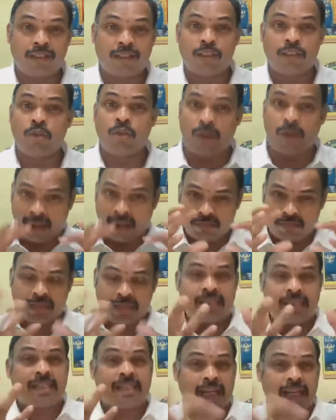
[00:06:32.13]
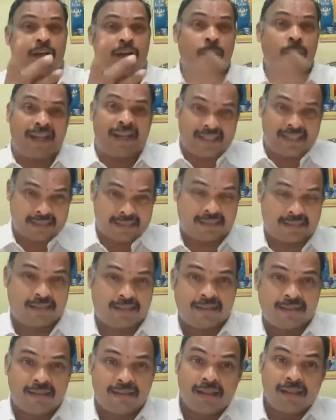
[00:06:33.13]
You have to design
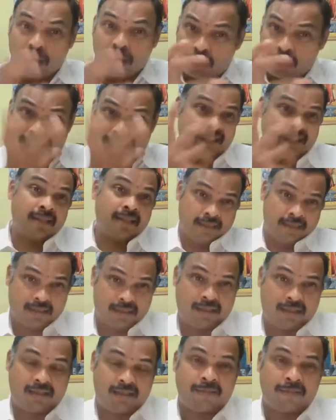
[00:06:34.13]
queries, questions.